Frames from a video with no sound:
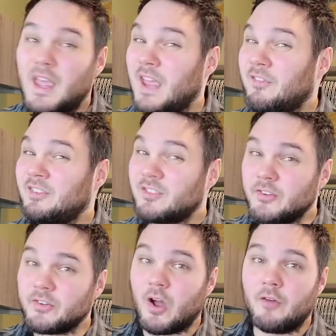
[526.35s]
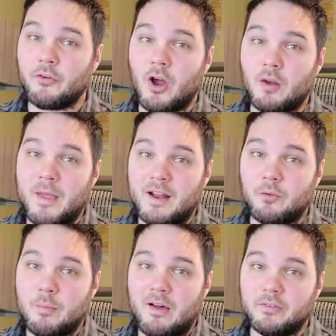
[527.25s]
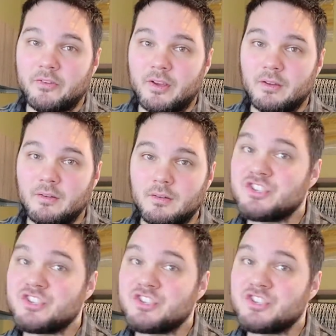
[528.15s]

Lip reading: If it doesn't offer automatic rebalancing,